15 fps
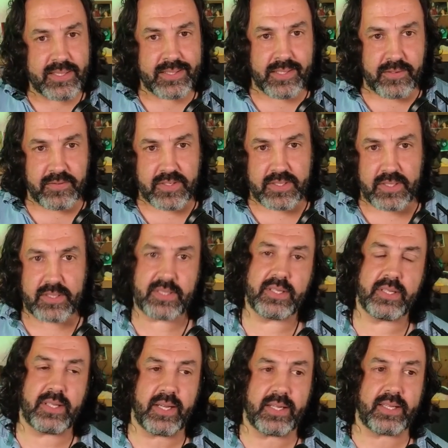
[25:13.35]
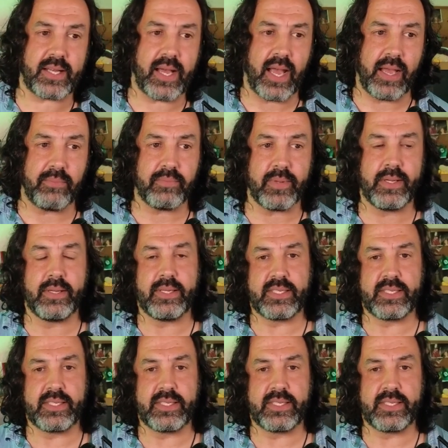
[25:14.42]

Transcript: services that I'm